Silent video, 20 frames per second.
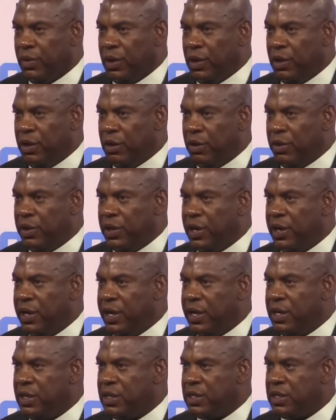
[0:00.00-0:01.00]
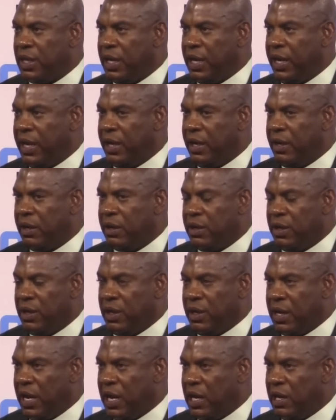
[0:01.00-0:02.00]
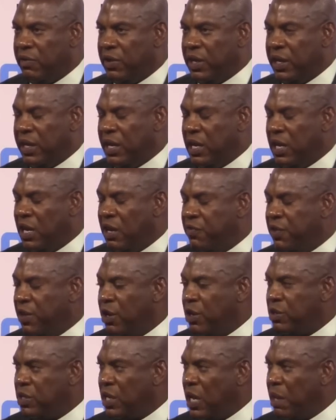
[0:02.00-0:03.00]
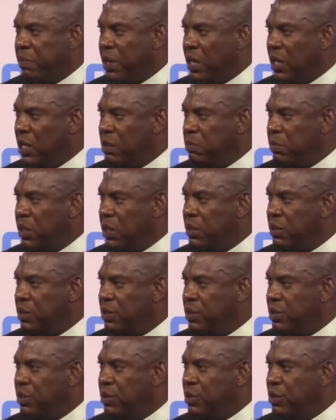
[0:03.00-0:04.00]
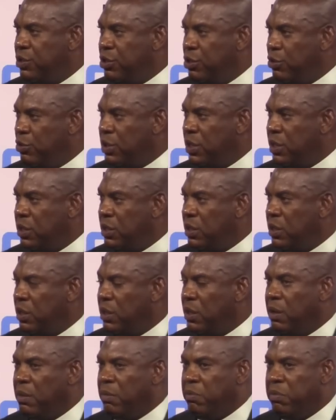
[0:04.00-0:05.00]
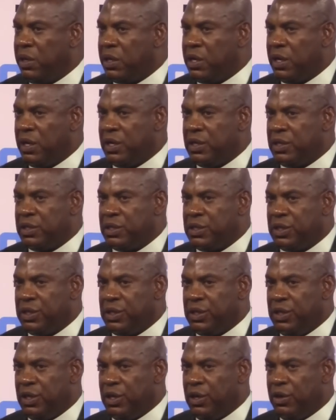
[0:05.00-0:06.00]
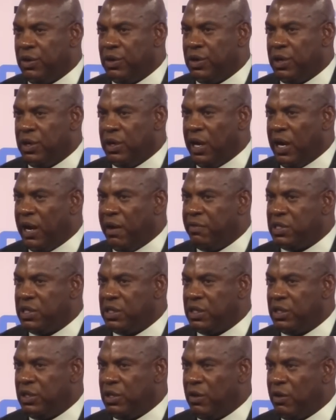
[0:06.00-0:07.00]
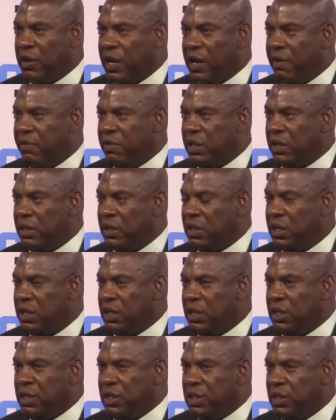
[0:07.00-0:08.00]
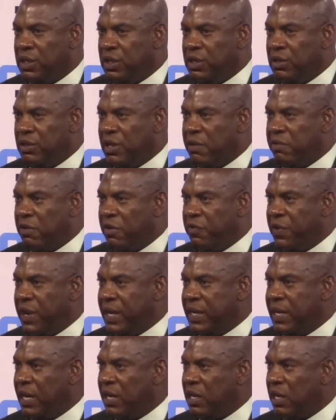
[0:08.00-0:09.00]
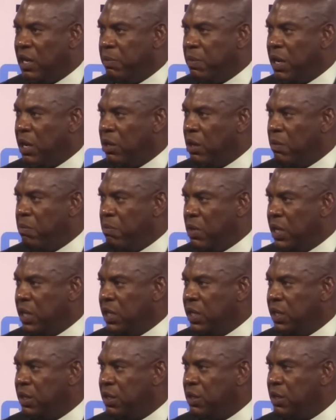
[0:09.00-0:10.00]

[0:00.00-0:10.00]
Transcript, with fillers: you know, there is a kind of an NFL type element to it because, you know, obviously you don't have an, you have a finite amount of money.